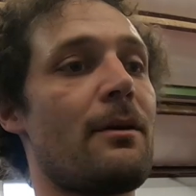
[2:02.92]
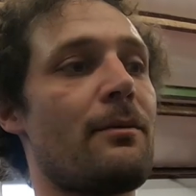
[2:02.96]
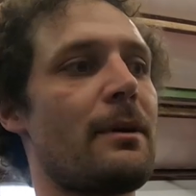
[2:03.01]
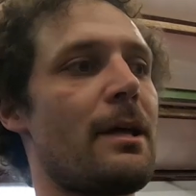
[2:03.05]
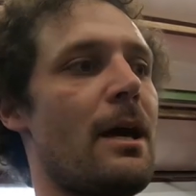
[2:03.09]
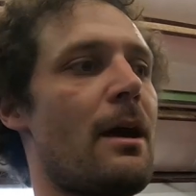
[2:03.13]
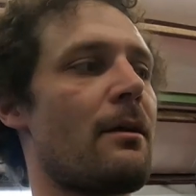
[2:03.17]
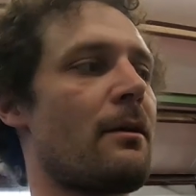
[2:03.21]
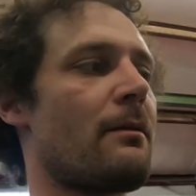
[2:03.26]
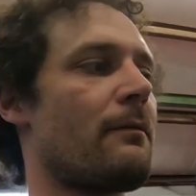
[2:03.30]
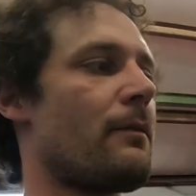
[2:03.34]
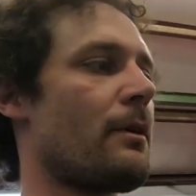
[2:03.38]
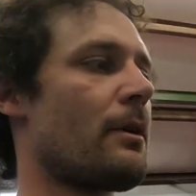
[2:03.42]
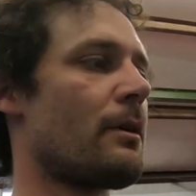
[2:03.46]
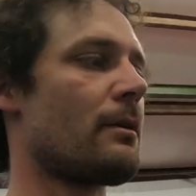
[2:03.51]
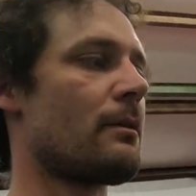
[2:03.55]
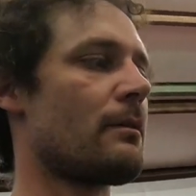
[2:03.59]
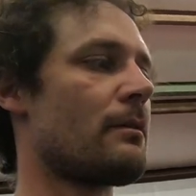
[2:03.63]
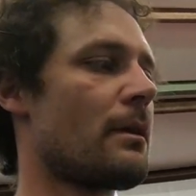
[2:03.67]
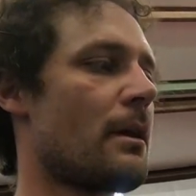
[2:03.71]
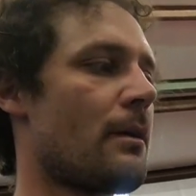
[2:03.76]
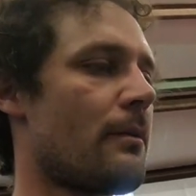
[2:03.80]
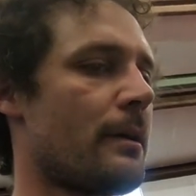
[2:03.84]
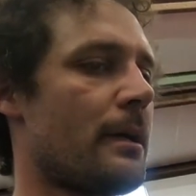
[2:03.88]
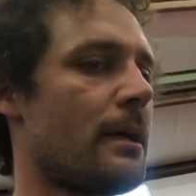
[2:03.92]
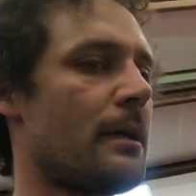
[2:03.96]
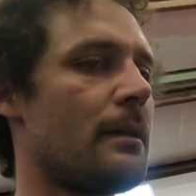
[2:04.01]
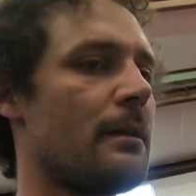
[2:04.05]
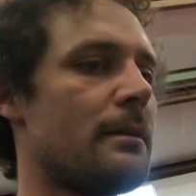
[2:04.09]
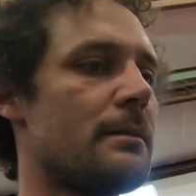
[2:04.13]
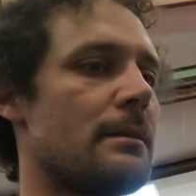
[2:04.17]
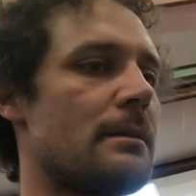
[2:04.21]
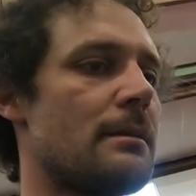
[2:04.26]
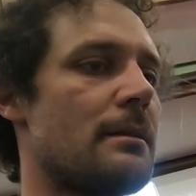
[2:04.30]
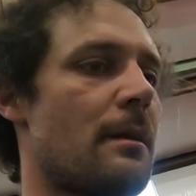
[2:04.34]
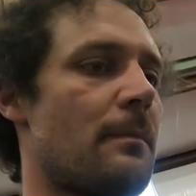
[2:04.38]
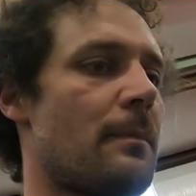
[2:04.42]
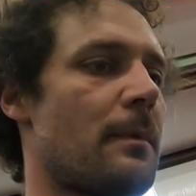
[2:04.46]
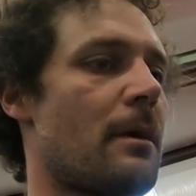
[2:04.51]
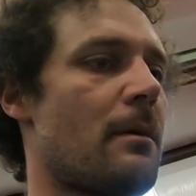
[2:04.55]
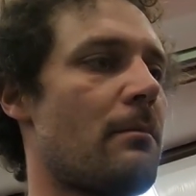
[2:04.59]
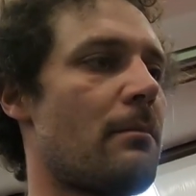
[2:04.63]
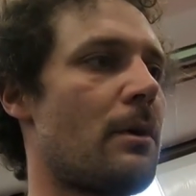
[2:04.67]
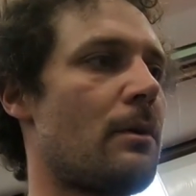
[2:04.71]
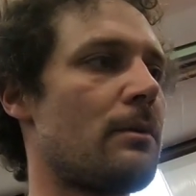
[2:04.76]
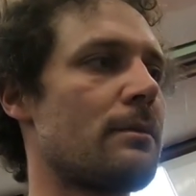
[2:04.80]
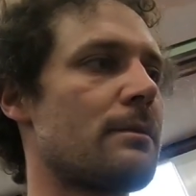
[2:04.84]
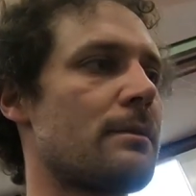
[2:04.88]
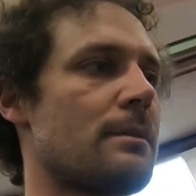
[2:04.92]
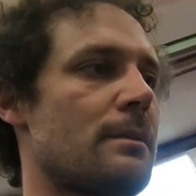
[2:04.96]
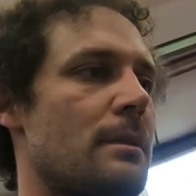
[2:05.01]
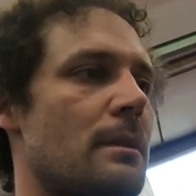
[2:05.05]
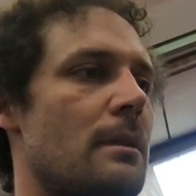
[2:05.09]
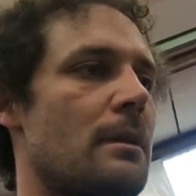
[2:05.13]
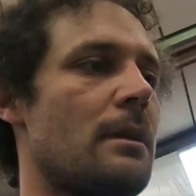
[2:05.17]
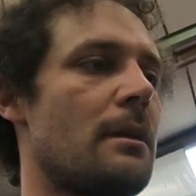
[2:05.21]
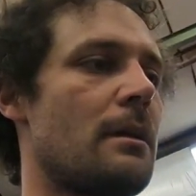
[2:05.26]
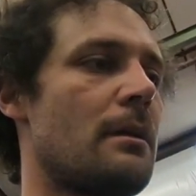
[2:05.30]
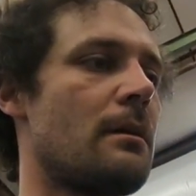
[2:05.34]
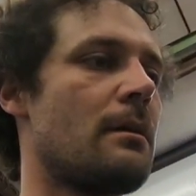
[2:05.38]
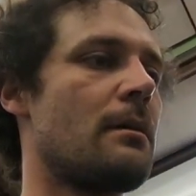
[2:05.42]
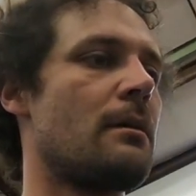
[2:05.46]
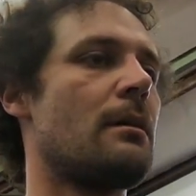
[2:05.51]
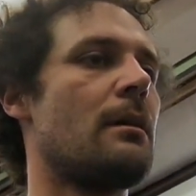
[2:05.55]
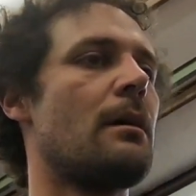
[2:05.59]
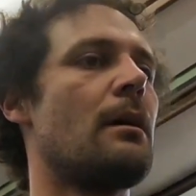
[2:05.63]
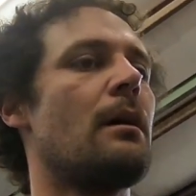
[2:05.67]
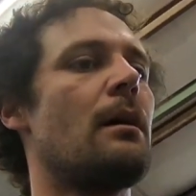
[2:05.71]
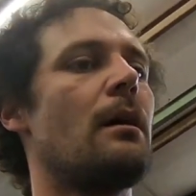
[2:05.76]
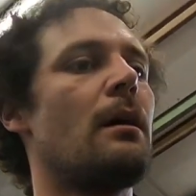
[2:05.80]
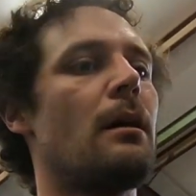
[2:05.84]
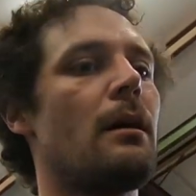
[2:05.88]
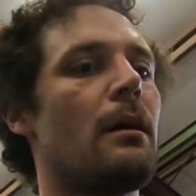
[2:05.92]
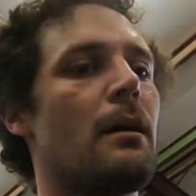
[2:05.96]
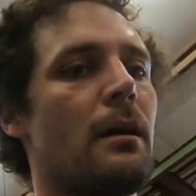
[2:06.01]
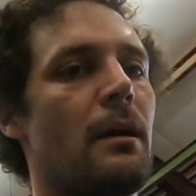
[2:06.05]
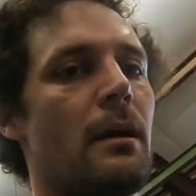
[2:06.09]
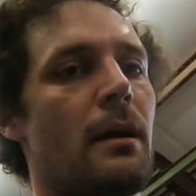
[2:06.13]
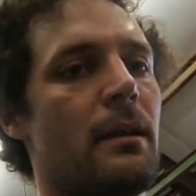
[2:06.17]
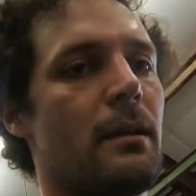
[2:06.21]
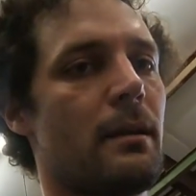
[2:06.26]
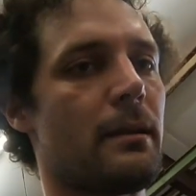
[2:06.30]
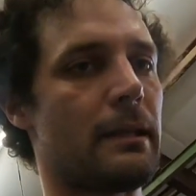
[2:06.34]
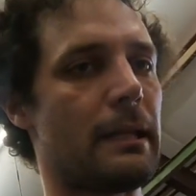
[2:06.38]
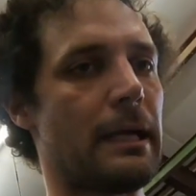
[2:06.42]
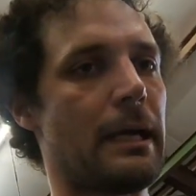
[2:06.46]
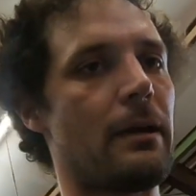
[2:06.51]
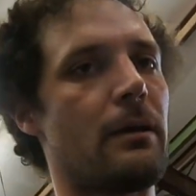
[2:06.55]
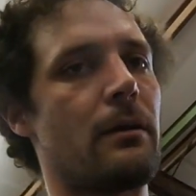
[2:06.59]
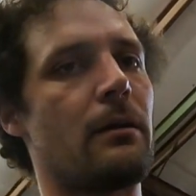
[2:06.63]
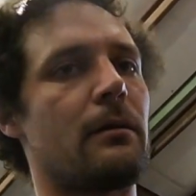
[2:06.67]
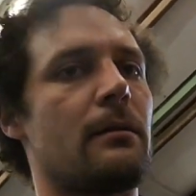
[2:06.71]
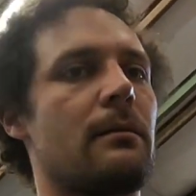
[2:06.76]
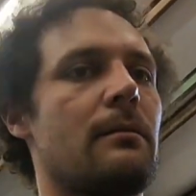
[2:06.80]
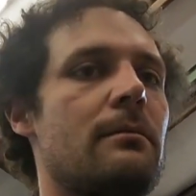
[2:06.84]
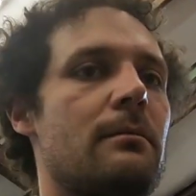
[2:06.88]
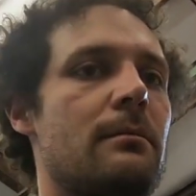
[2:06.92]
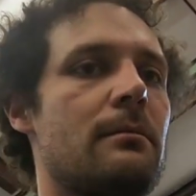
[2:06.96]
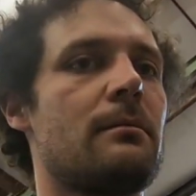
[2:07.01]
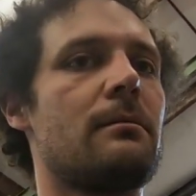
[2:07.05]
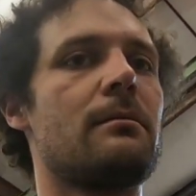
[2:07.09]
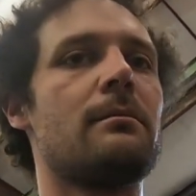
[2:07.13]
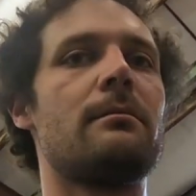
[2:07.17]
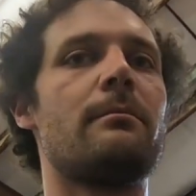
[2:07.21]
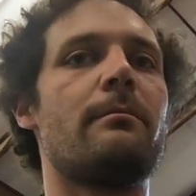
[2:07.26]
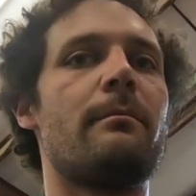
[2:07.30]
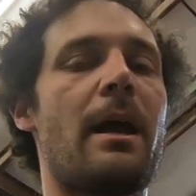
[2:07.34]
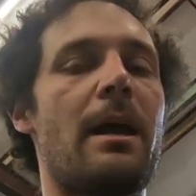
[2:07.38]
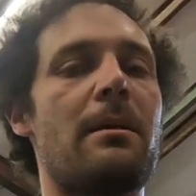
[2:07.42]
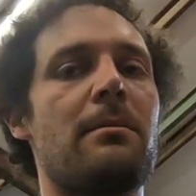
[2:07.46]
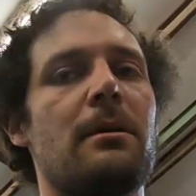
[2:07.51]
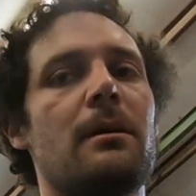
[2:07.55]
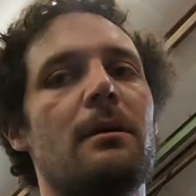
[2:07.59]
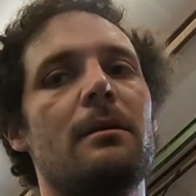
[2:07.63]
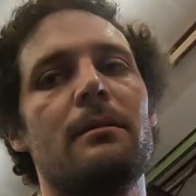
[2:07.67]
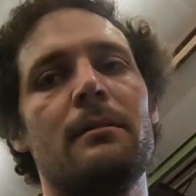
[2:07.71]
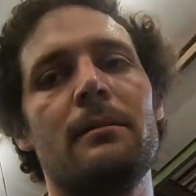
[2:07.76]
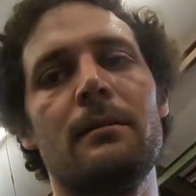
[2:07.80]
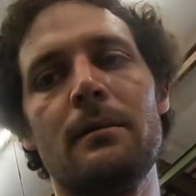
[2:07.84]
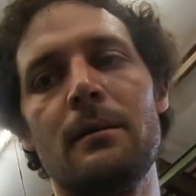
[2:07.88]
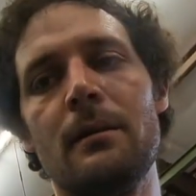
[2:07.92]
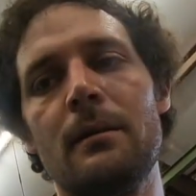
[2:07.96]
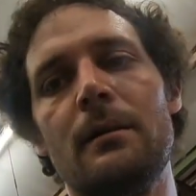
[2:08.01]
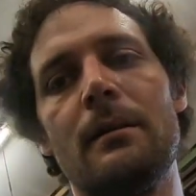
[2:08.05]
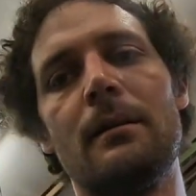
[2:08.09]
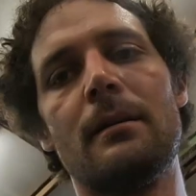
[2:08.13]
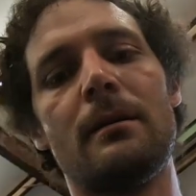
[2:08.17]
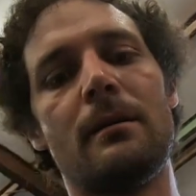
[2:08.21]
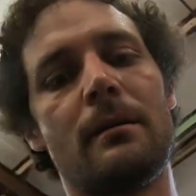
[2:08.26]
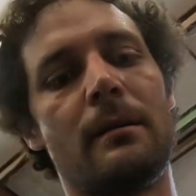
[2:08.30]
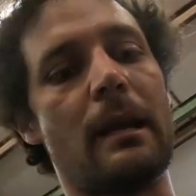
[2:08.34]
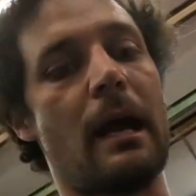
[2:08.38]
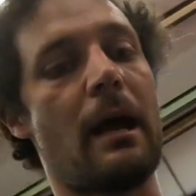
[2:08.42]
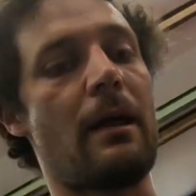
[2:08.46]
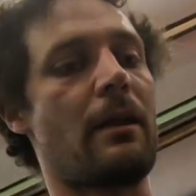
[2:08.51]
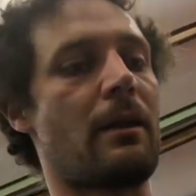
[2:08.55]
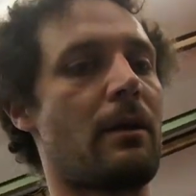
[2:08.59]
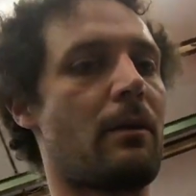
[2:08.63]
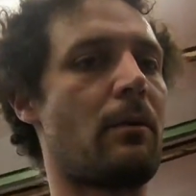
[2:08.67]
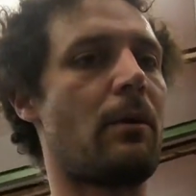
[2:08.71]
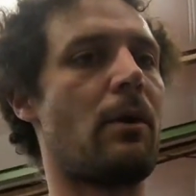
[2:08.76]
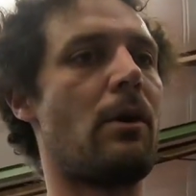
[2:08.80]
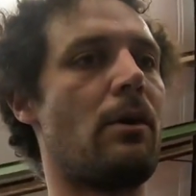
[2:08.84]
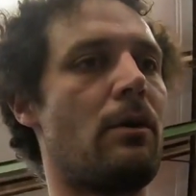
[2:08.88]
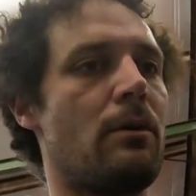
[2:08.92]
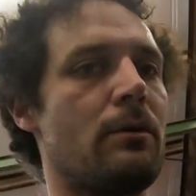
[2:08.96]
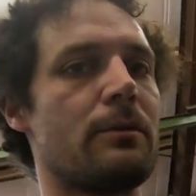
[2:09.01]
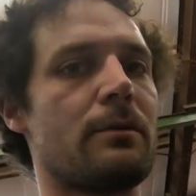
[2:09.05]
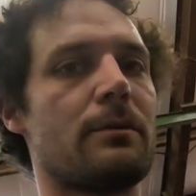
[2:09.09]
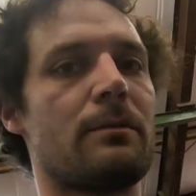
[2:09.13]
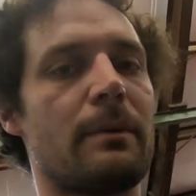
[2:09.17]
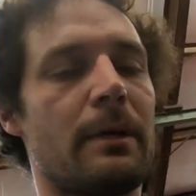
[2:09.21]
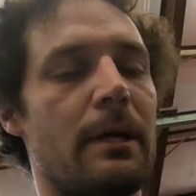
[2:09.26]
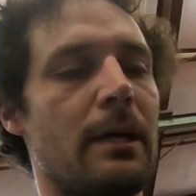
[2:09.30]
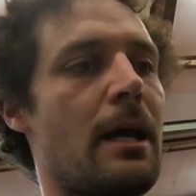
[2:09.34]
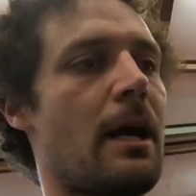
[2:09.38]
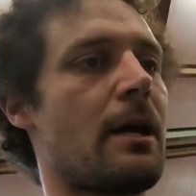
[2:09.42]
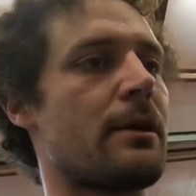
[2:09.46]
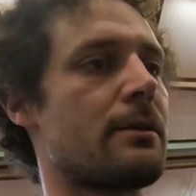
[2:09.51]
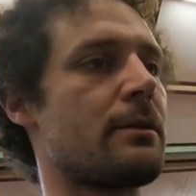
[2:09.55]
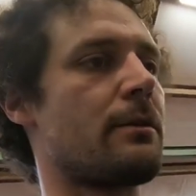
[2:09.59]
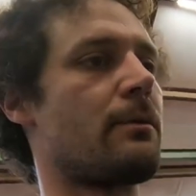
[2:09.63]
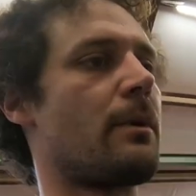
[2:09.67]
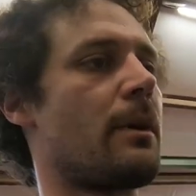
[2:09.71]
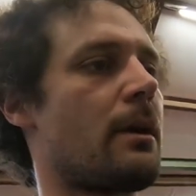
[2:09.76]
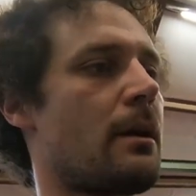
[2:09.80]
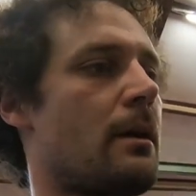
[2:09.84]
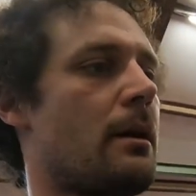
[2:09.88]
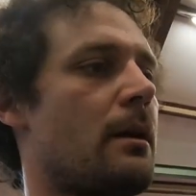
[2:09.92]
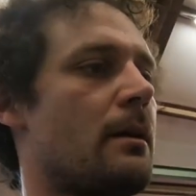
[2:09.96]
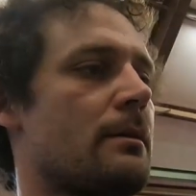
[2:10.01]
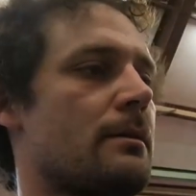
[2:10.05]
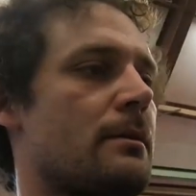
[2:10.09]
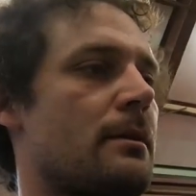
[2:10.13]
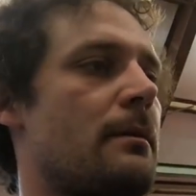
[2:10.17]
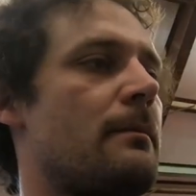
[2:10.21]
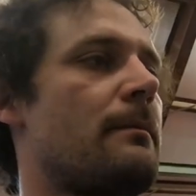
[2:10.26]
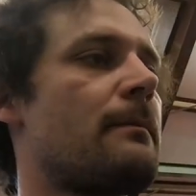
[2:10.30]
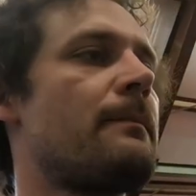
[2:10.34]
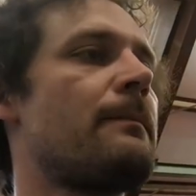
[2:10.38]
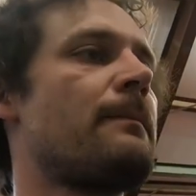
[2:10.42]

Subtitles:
without a converter. That way at least it's up there and bolts are still in it. And then later, maybe, now that it rolls, we can actually work on it some.